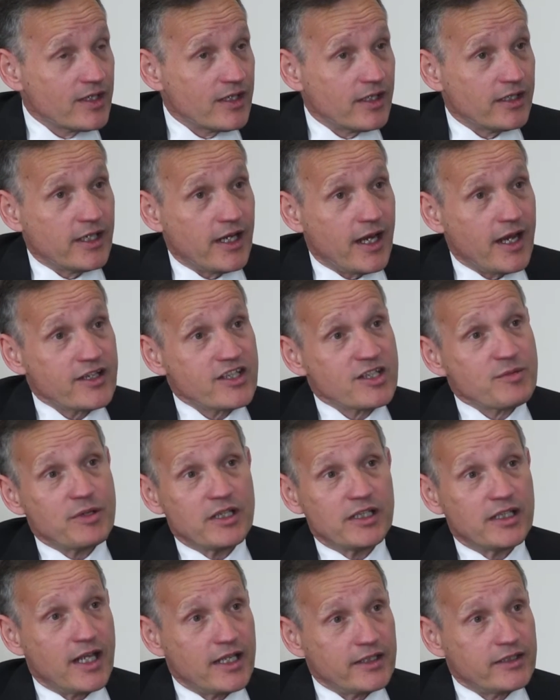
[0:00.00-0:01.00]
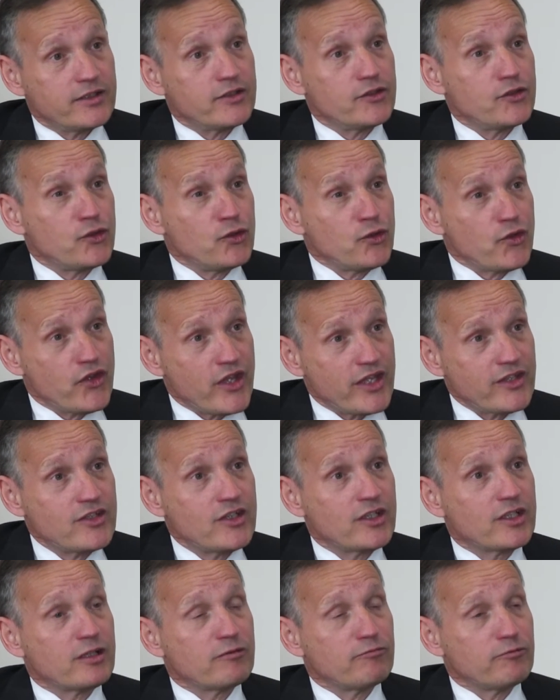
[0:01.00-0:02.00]
And it has to be led in an
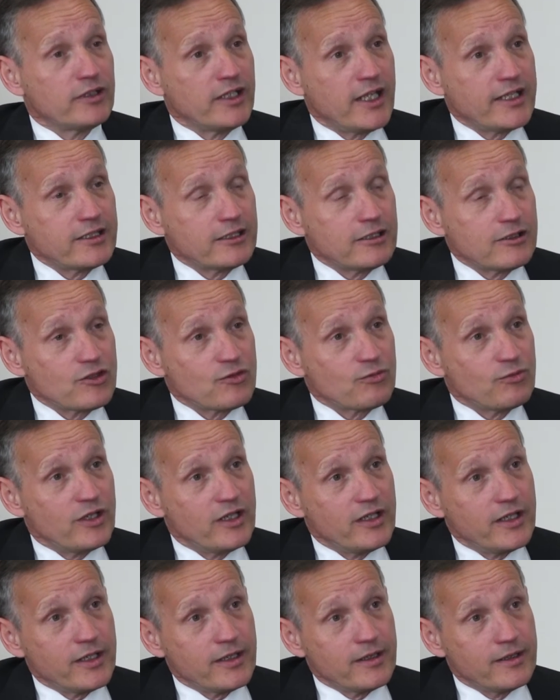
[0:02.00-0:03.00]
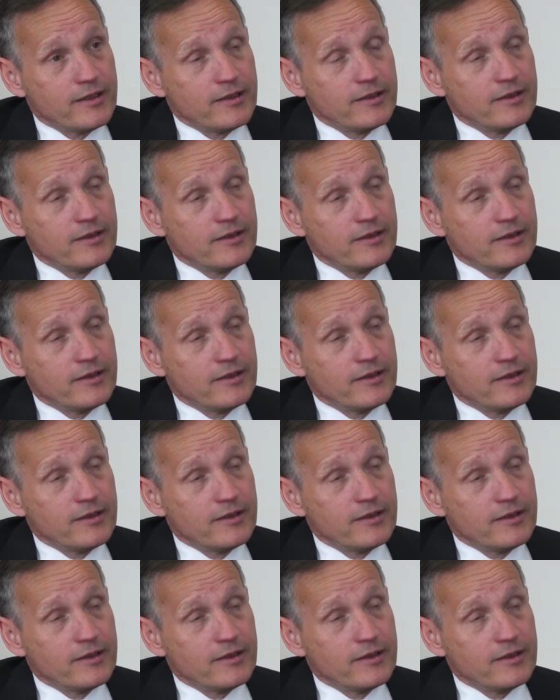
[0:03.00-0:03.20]
authentic and relentless way.